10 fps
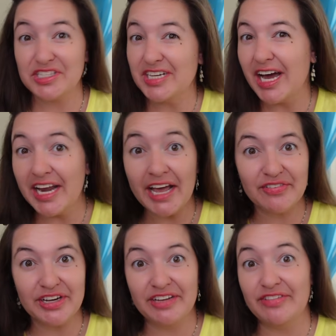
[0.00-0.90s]
not
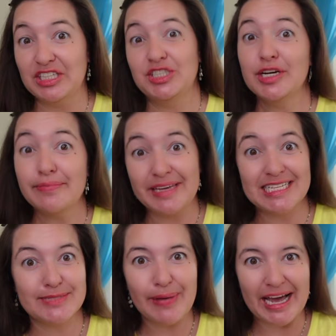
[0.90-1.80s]
every adventure
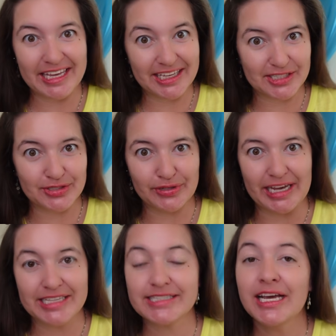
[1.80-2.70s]
means packing a
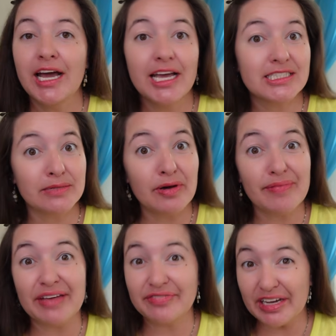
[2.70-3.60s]
suitcase. And some of
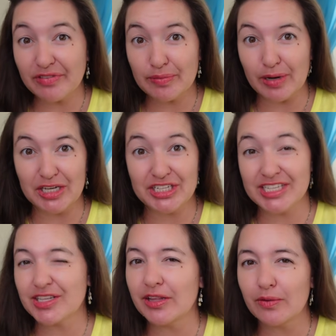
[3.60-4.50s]
my favorite projects
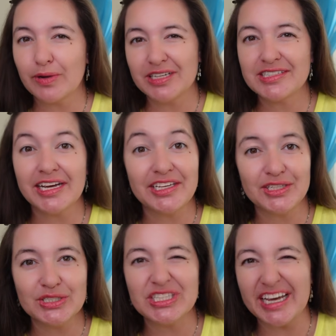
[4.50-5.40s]
are the ones I
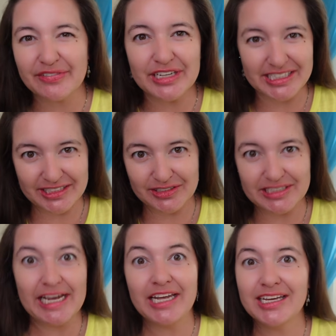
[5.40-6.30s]
use every single
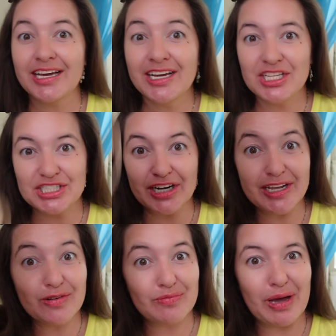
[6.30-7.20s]
day, starting
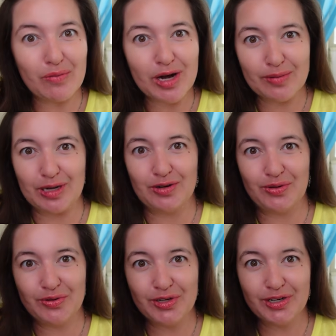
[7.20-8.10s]
with my water bottle
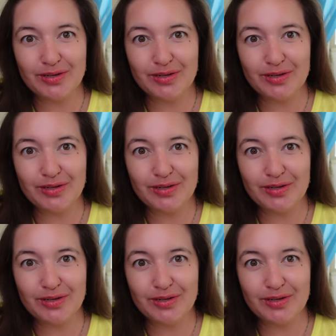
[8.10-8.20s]
holder.